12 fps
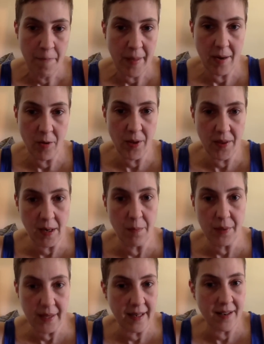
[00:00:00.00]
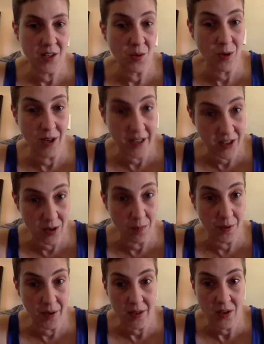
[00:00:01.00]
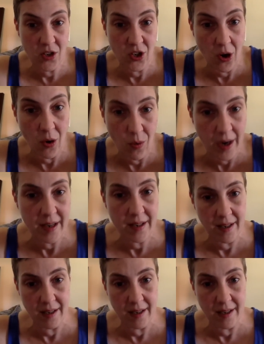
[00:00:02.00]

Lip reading: You know, that the complainants were, as you put it, Snow White,